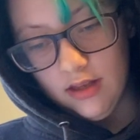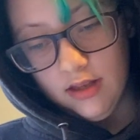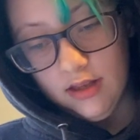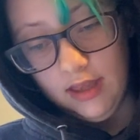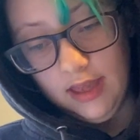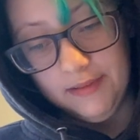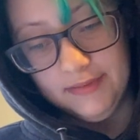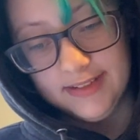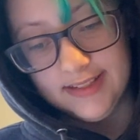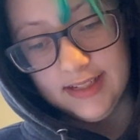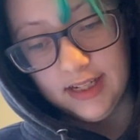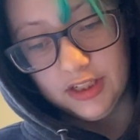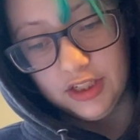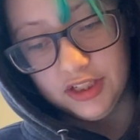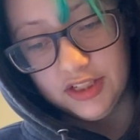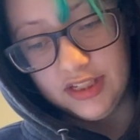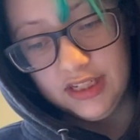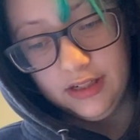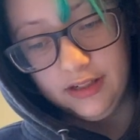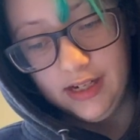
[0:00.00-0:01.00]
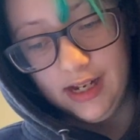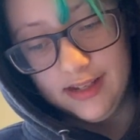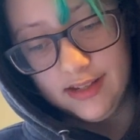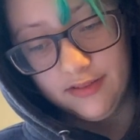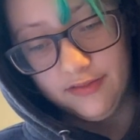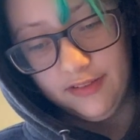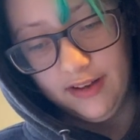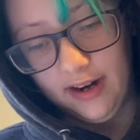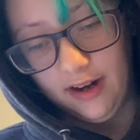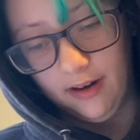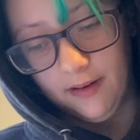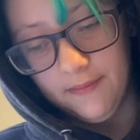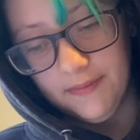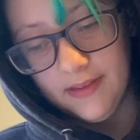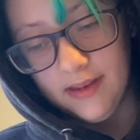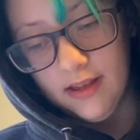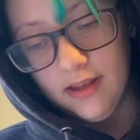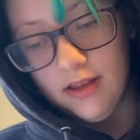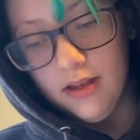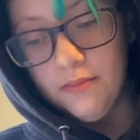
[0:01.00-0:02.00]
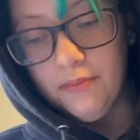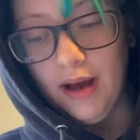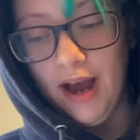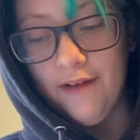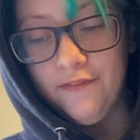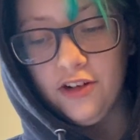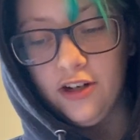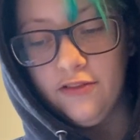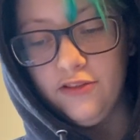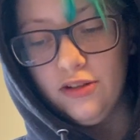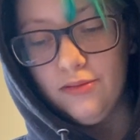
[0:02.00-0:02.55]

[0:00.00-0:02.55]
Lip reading: It was such a serious affair. But after a few